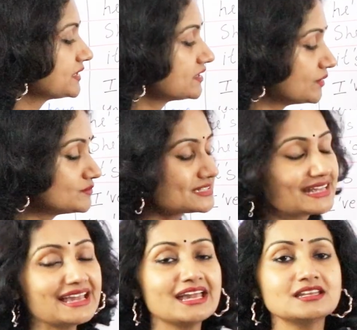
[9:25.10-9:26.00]
becomes
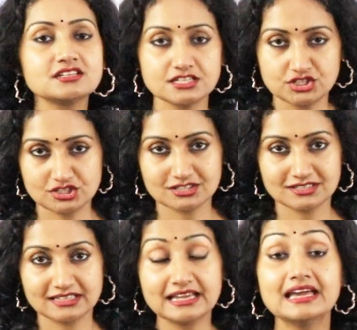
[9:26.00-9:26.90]
it'd.
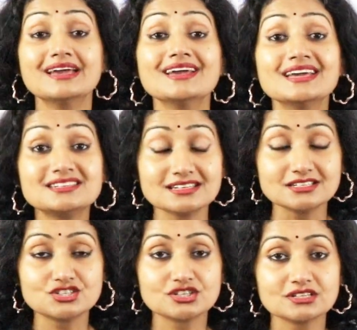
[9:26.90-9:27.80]

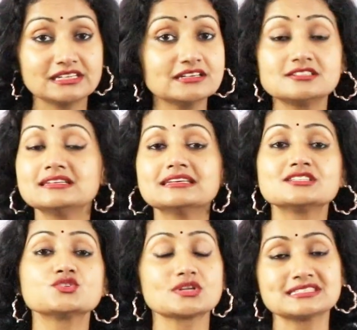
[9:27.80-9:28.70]
Here T
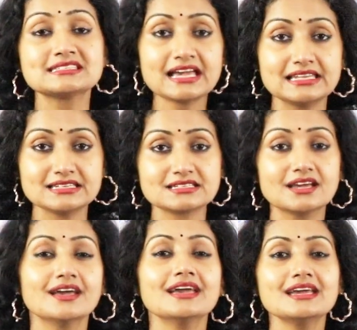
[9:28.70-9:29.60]
is not silent.
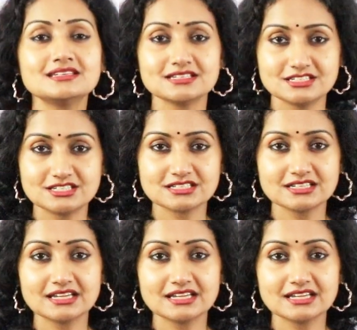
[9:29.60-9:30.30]
It'd.